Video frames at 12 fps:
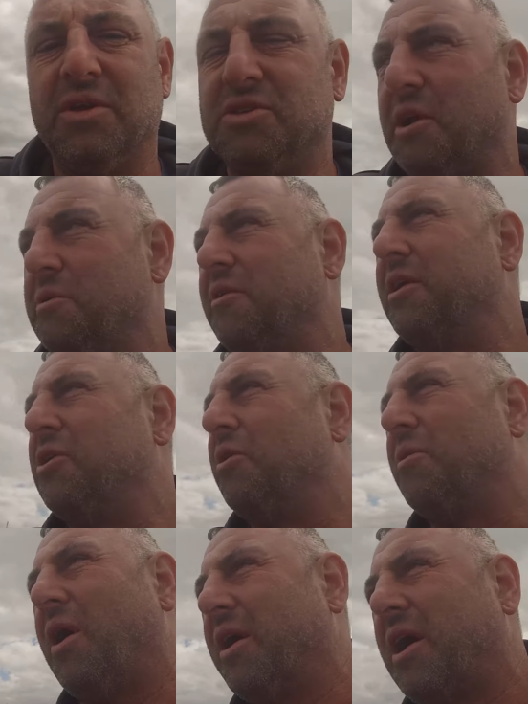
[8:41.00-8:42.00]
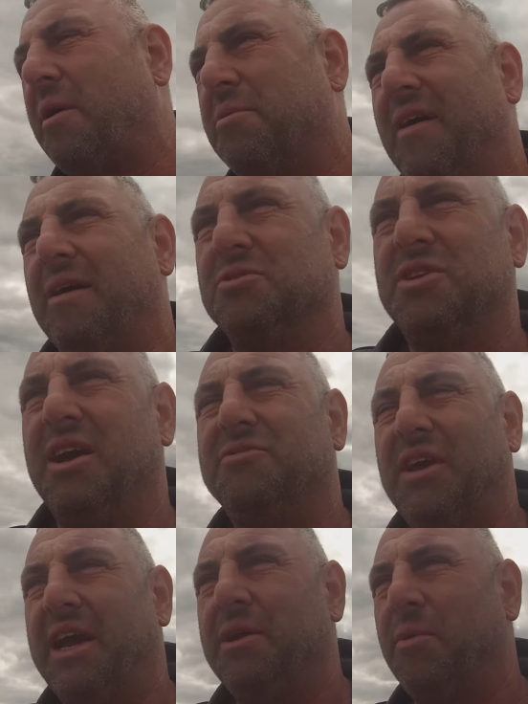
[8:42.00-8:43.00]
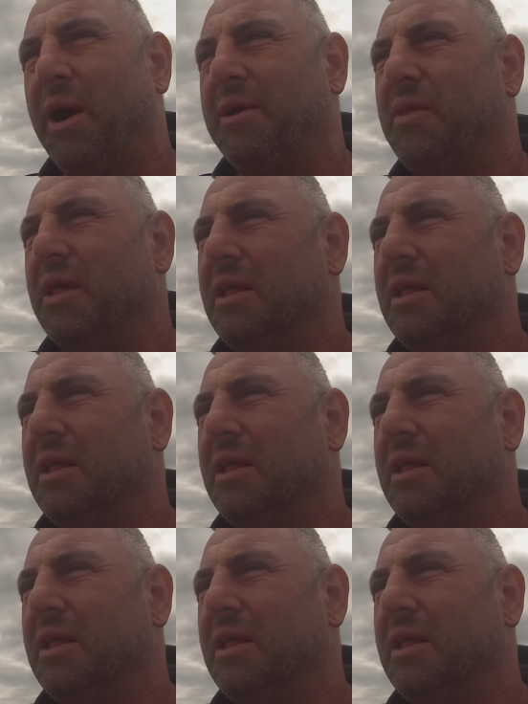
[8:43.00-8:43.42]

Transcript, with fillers: So we've only got like a couple of hours left anyway.